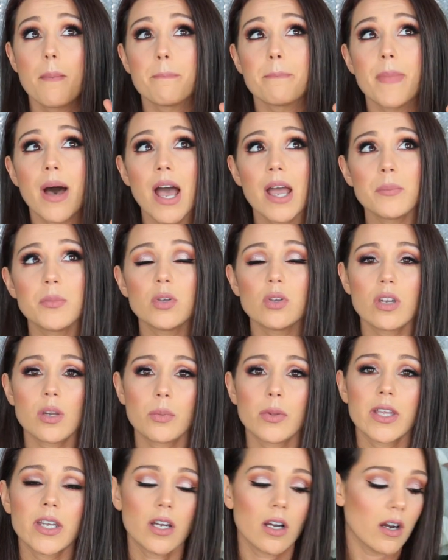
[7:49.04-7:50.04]
my
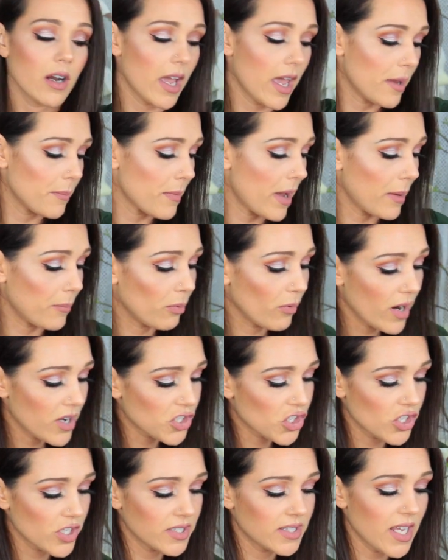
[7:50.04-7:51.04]
Beauty Blender and my
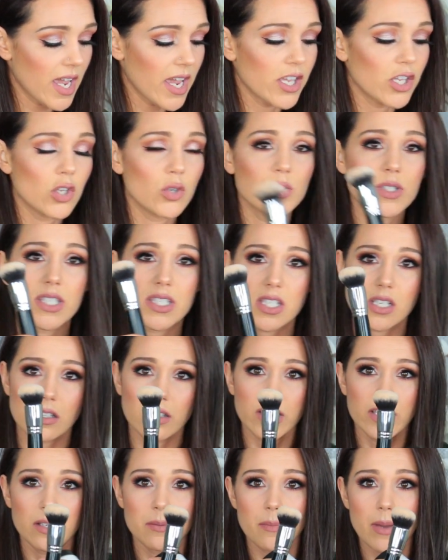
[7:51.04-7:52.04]
brushes, I use it to
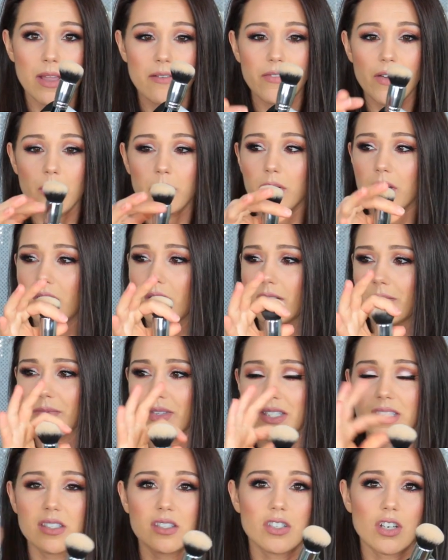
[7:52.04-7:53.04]
clean my found.
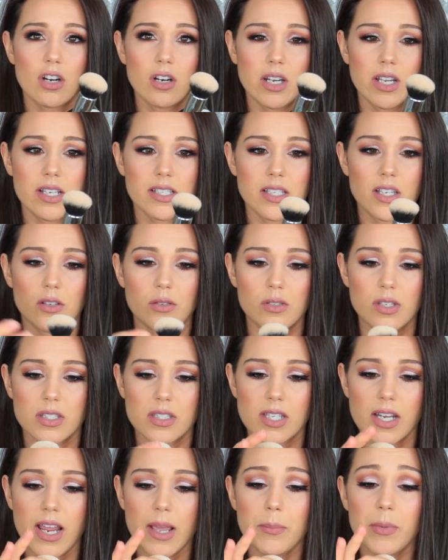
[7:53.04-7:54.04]
This is dirty because I use
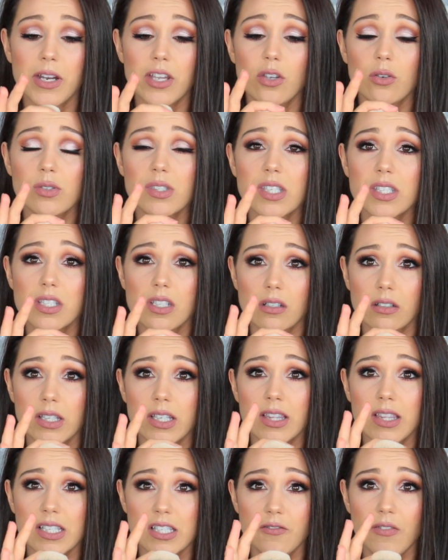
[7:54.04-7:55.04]
it today, but I use it to
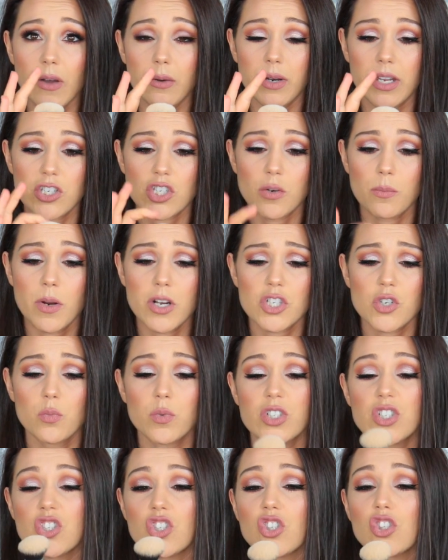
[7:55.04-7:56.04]
clean this foundation brush,
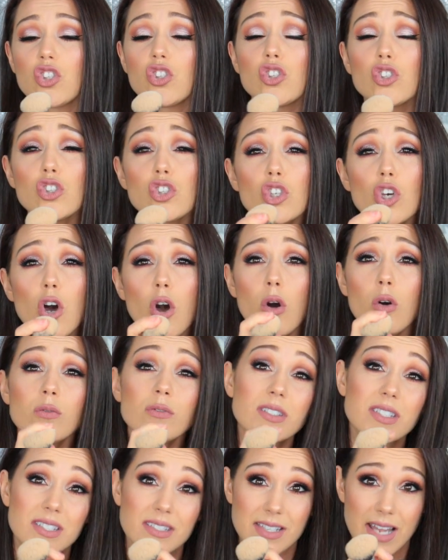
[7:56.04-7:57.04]
which is
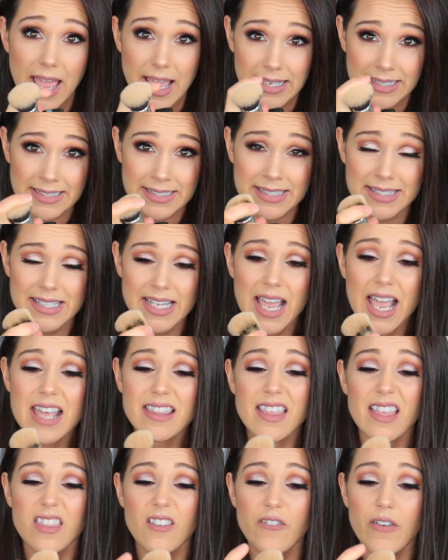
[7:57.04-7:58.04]
so dense
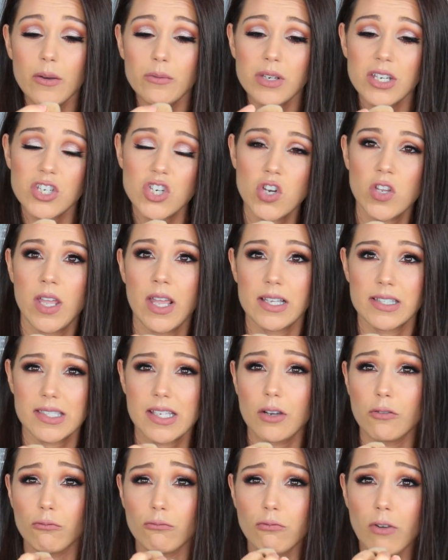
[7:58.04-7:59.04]
that the foundation
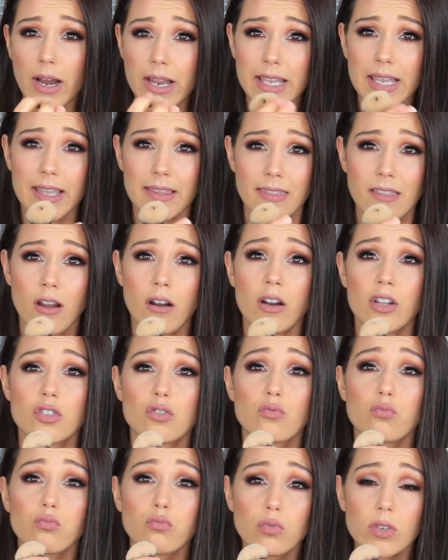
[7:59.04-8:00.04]
gets like right in there and
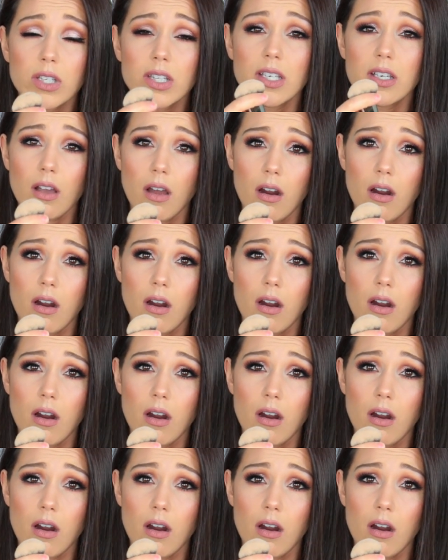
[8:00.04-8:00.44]
it's really